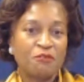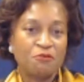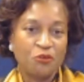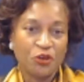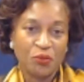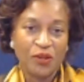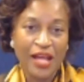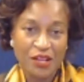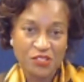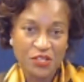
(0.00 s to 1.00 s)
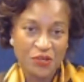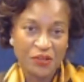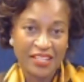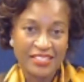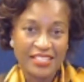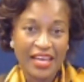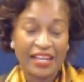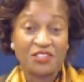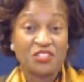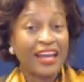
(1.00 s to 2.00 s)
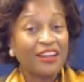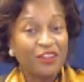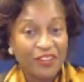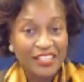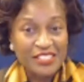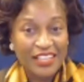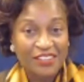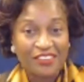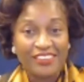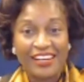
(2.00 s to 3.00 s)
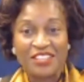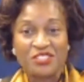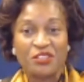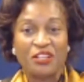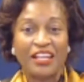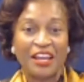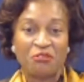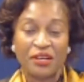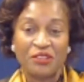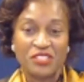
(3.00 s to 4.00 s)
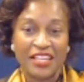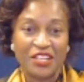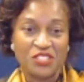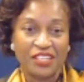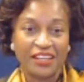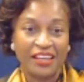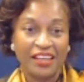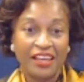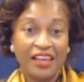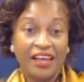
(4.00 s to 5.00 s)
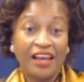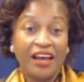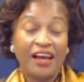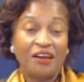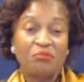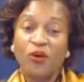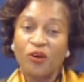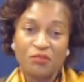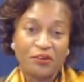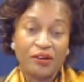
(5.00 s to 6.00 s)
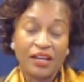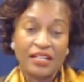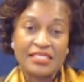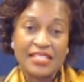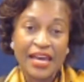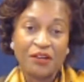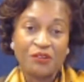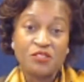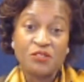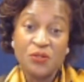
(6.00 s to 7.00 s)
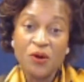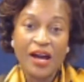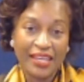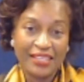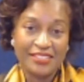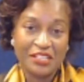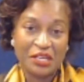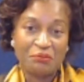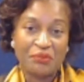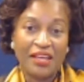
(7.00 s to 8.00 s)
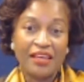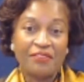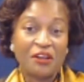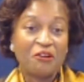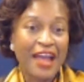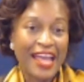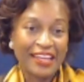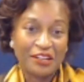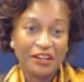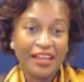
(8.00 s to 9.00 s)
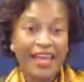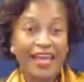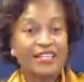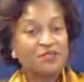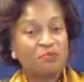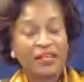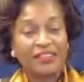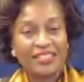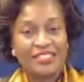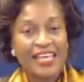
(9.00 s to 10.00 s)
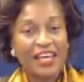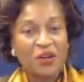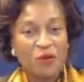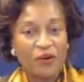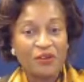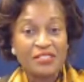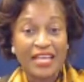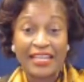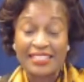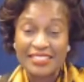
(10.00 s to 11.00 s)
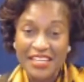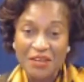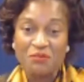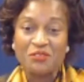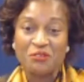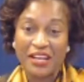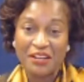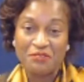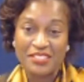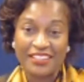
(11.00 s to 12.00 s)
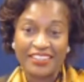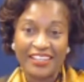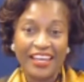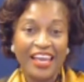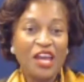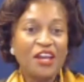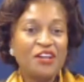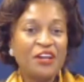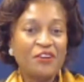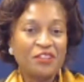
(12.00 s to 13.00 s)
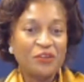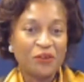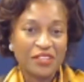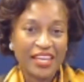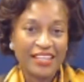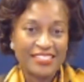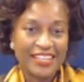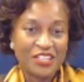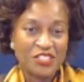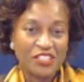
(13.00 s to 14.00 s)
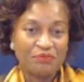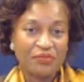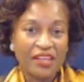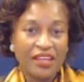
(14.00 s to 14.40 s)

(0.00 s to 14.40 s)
affordable housing units and a child learning center next to the light rail station. Moreover, Seattle's new hockey team, the Kraken, has built its headquarters and team training facility near the Northgate Station.